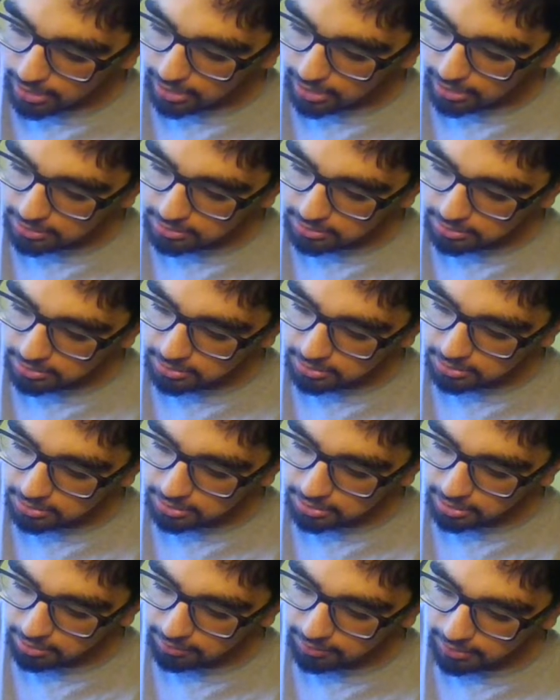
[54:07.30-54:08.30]
I started
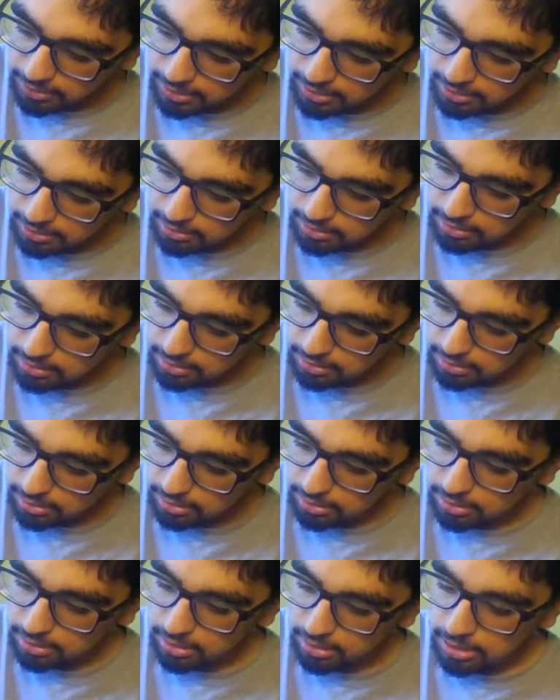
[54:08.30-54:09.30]
driving
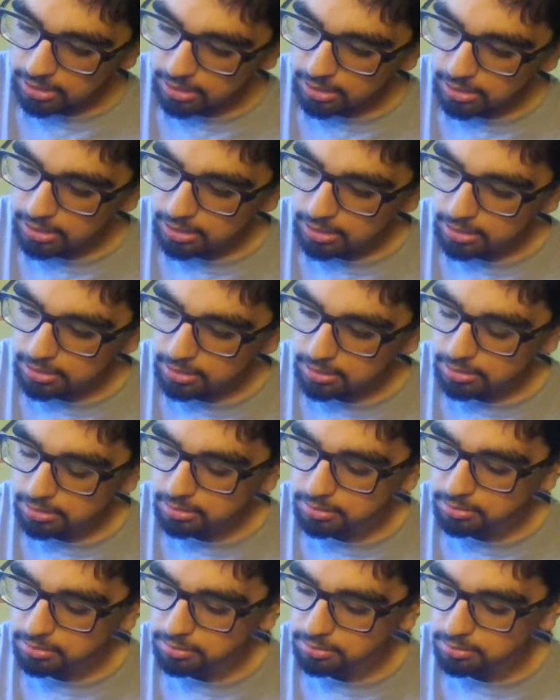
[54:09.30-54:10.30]
a
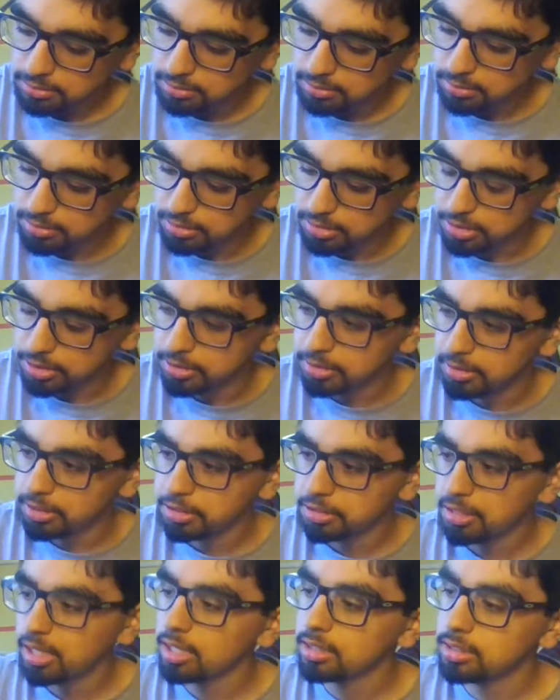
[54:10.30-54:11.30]

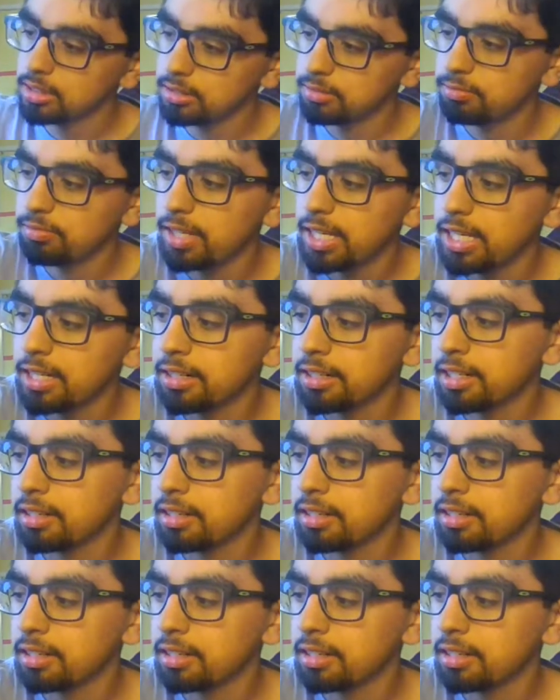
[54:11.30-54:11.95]
Duratrax Evader.